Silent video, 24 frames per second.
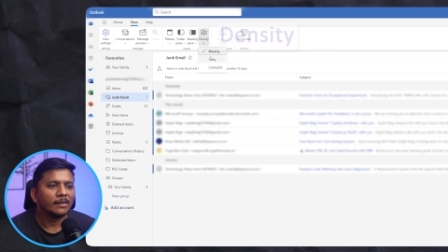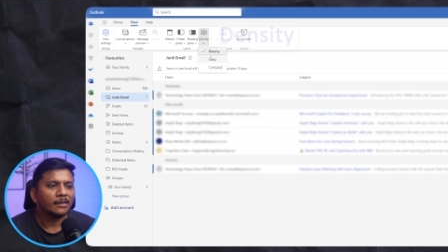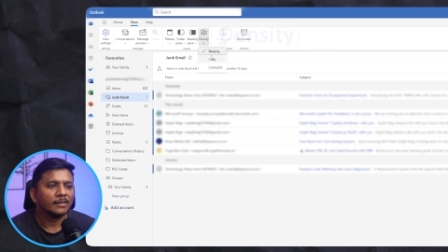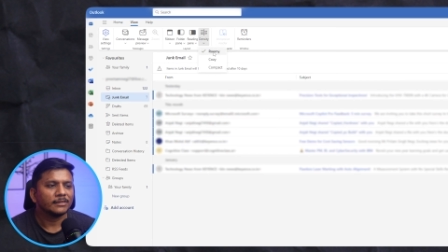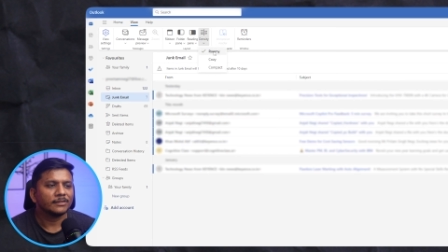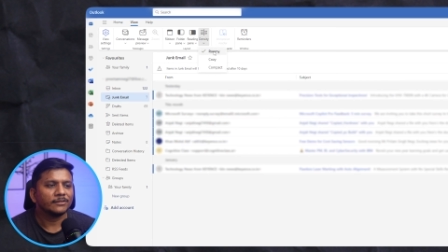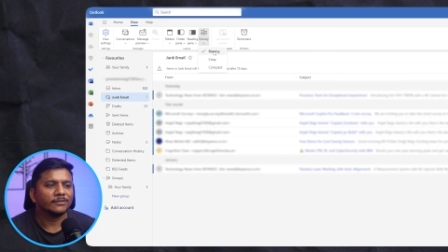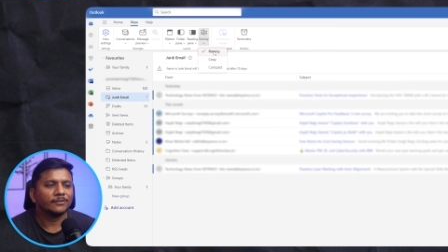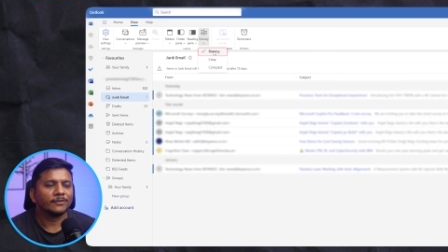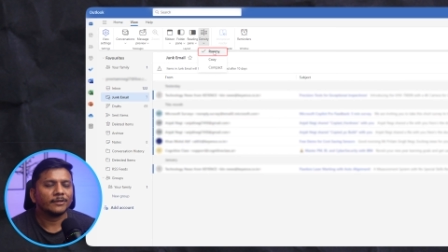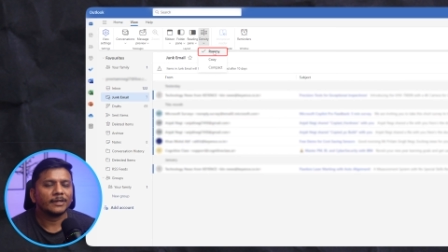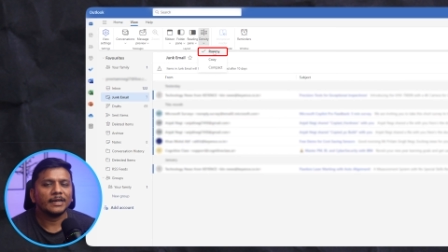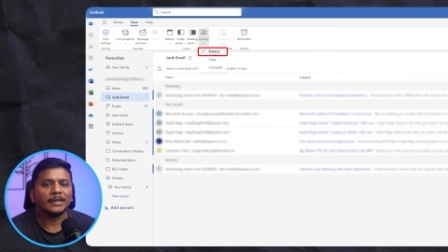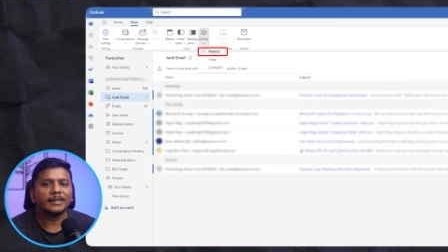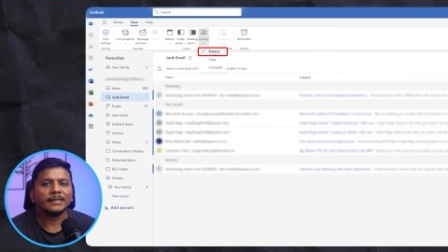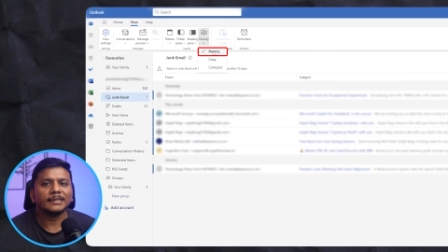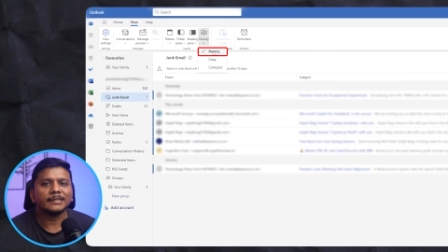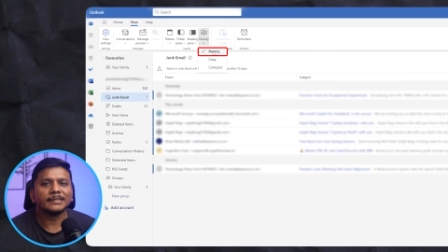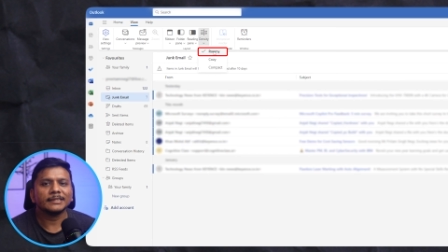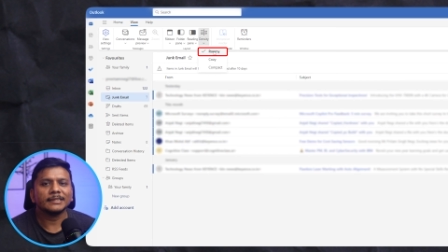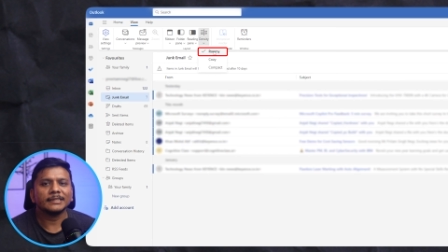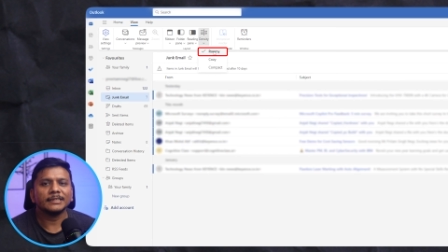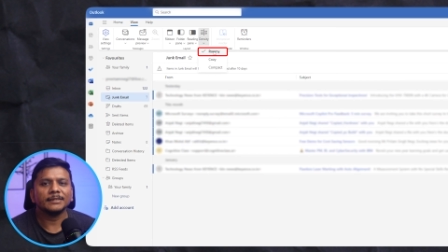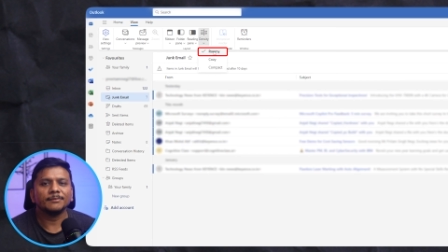So
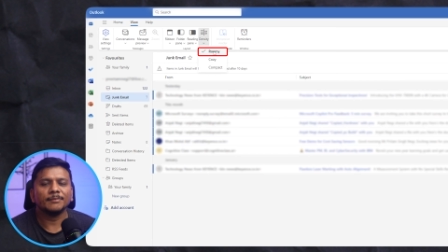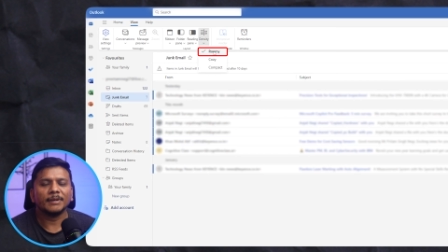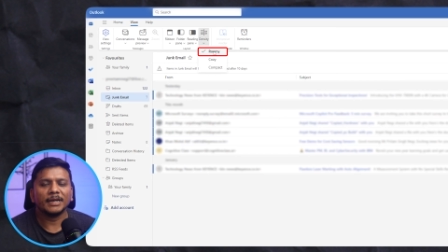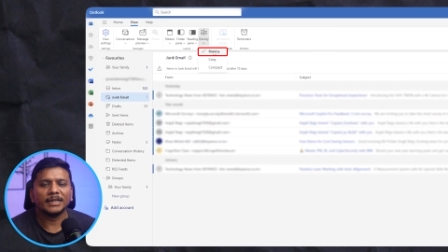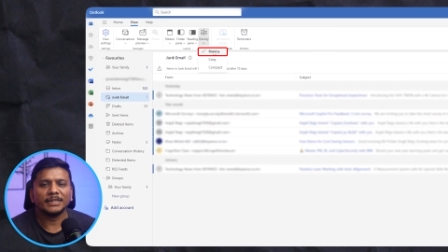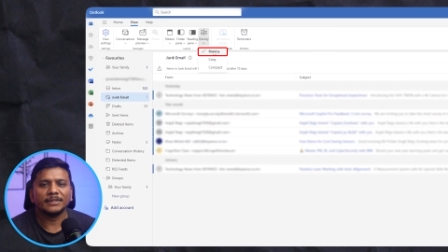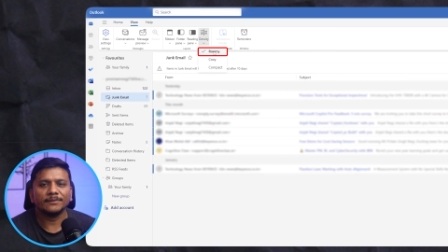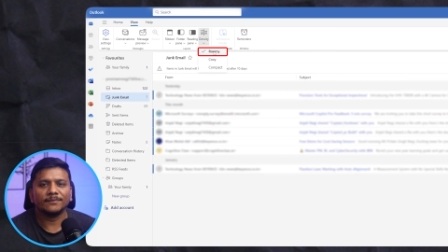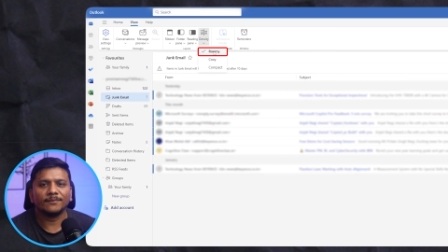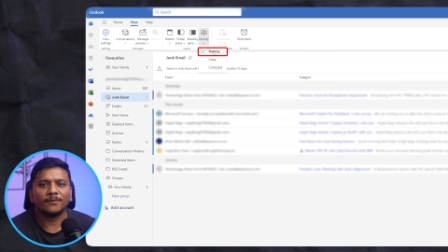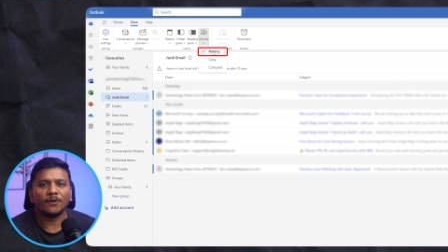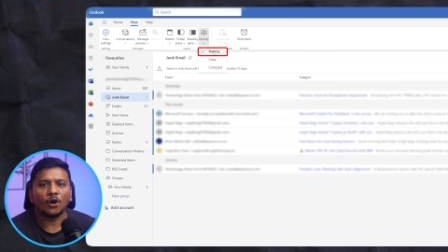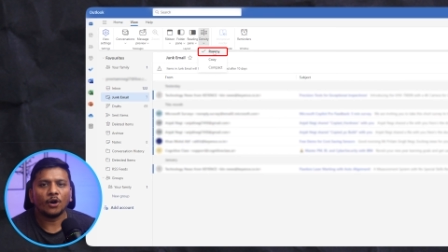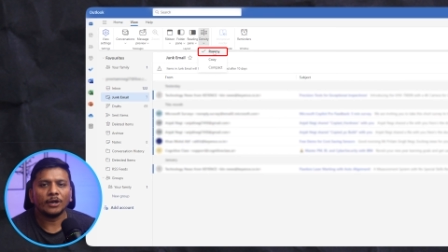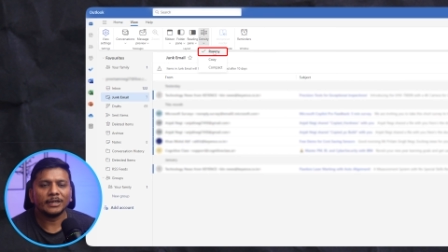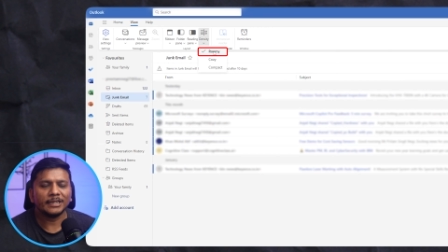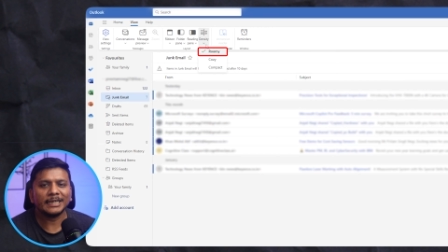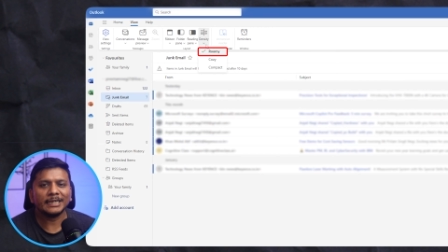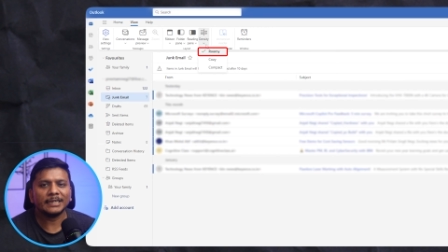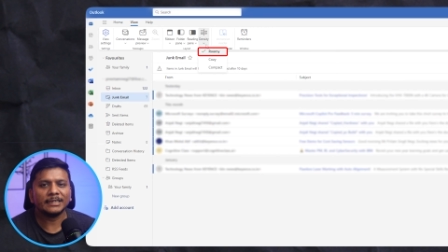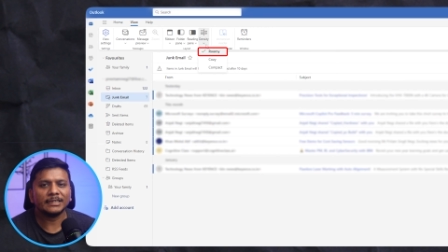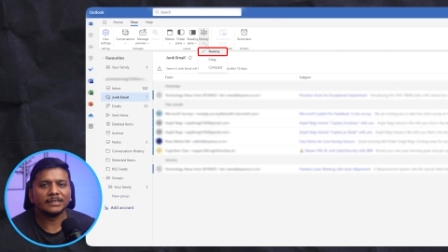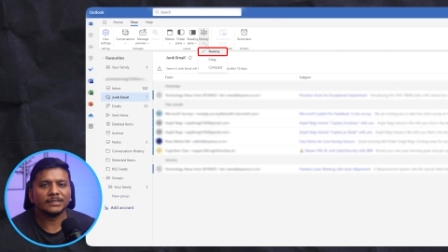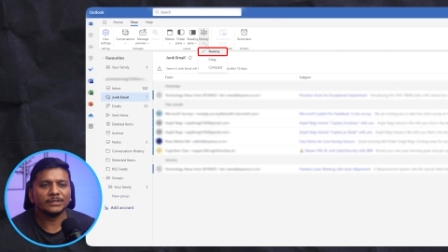currently by default
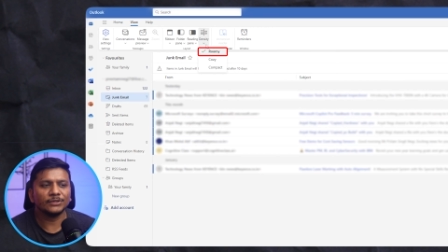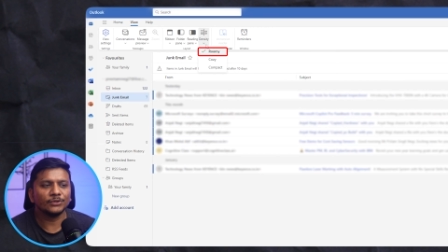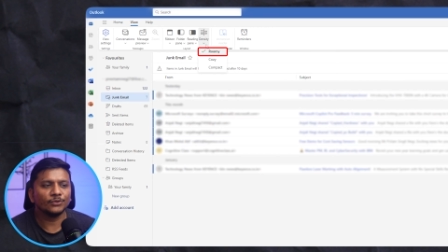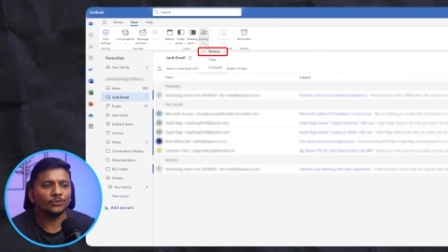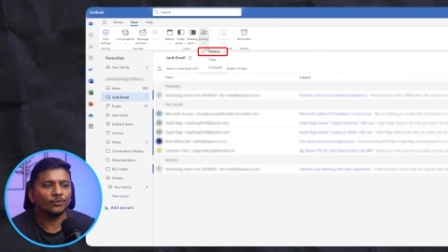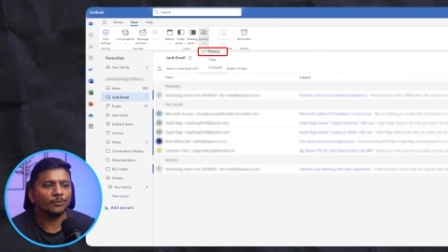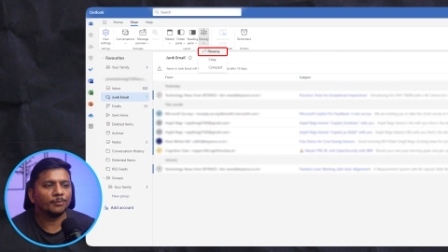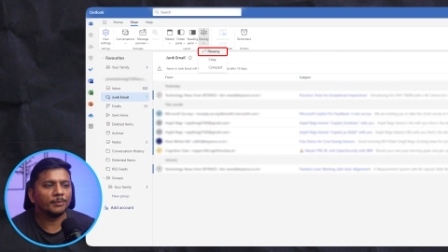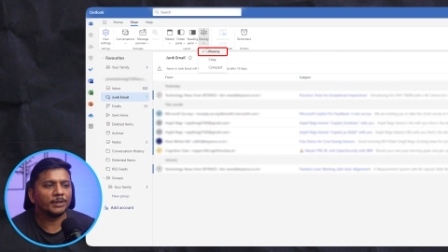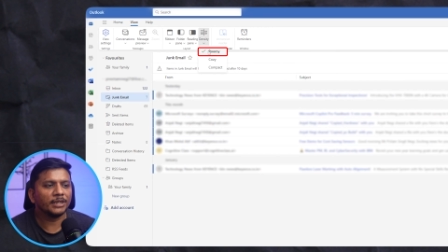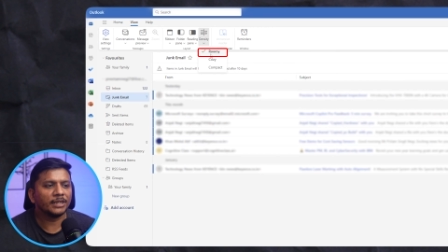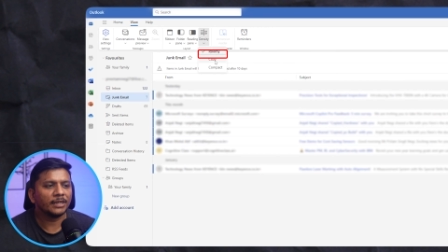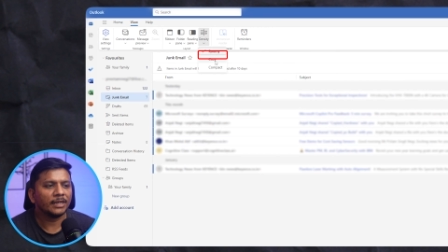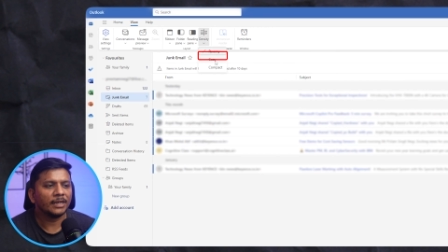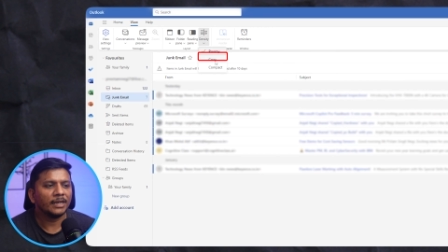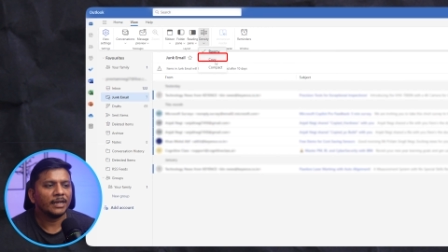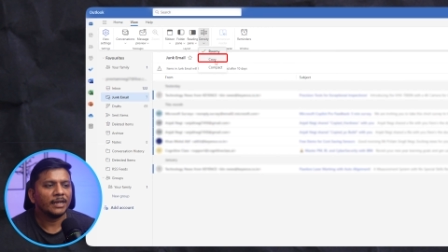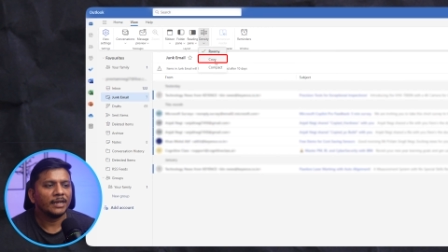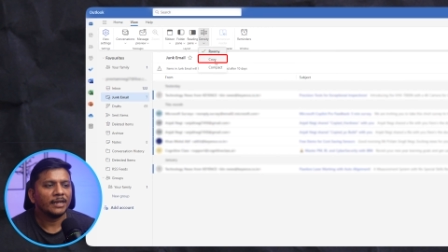it is rooming.